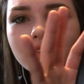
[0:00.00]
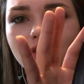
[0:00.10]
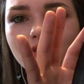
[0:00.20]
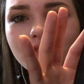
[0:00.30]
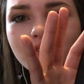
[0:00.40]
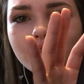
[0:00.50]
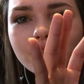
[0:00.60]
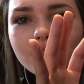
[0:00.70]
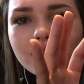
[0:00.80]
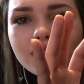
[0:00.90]
So
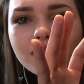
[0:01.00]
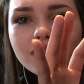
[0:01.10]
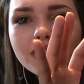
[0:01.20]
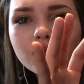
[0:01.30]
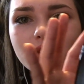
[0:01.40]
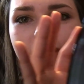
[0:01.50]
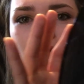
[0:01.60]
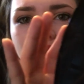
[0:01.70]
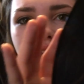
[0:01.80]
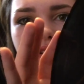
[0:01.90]
that's what that
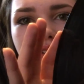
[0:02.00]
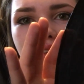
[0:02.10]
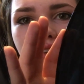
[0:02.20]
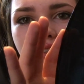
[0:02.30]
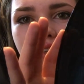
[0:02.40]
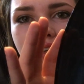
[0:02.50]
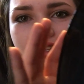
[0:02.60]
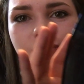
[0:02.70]
one looks like.